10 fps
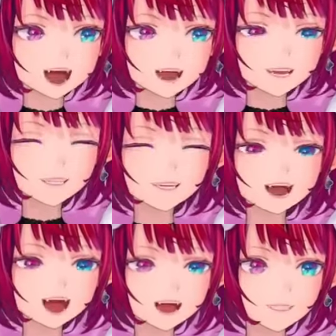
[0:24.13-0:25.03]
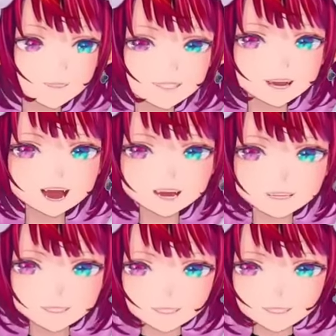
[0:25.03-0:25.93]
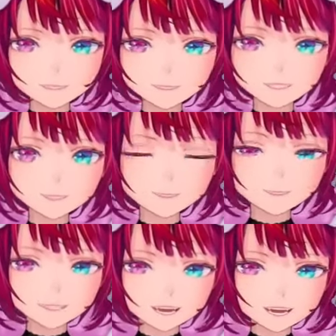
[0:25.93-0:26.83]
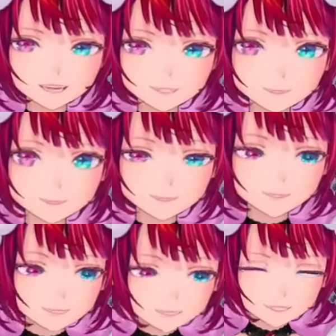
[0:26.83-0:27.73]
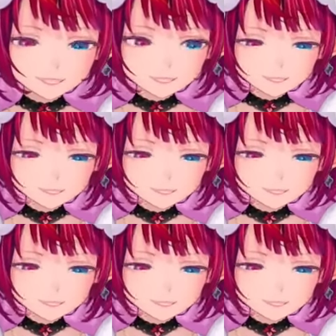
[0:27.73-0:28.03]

energetic breeding have symbolized fertility.